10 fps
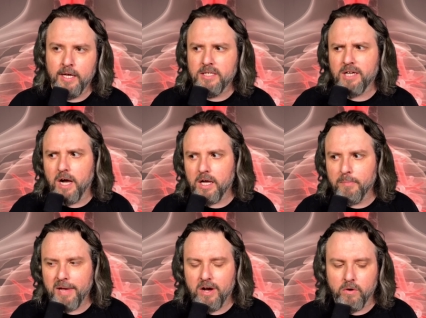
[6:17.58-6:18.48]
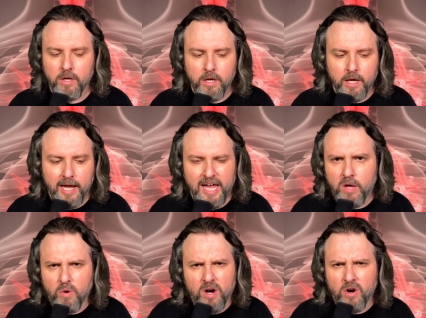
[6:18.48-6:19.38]
talk about
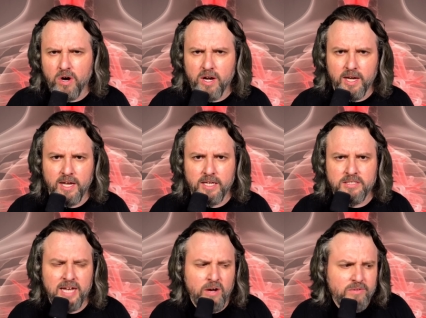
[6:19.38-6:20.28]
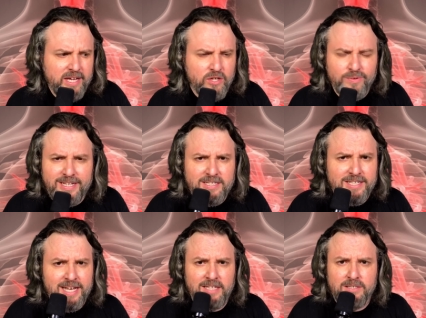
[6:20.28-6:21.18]
how hard it is, how like you need to
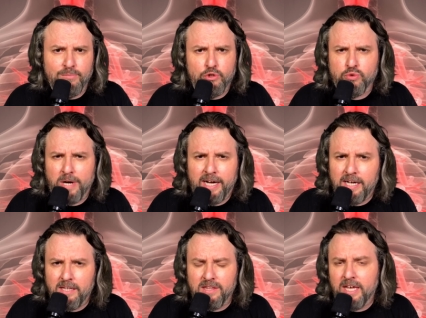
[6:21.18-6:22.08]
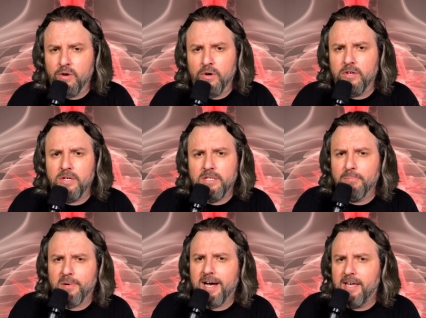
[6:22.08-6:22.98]
take some training thing, or you need to
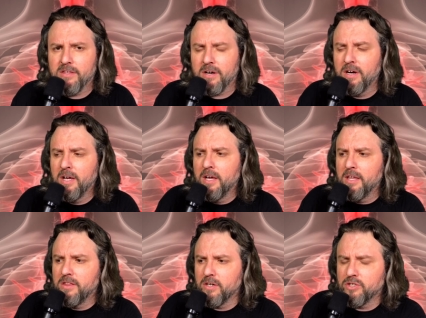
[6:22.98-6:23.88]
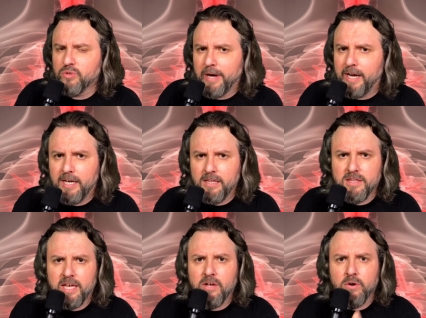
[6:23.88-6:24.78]
buy their their training
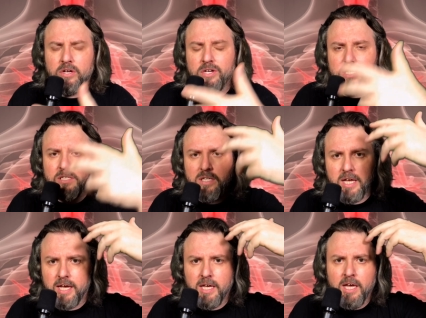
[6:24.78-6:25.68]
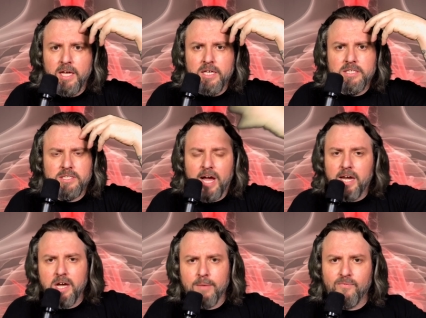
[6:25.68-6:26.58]
thing, or you need to like
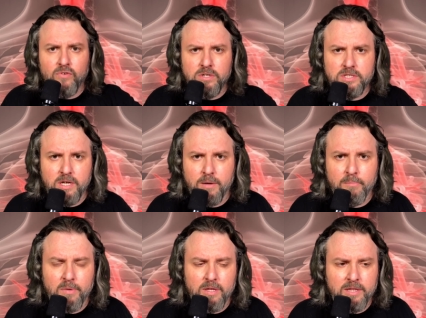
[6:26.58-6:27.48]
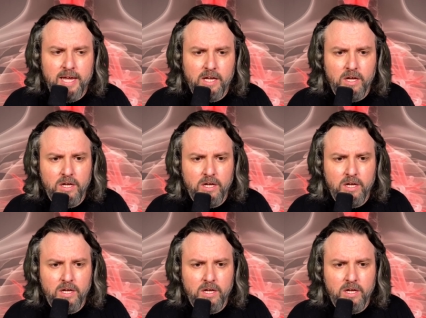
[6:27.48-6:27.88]
sign up for some like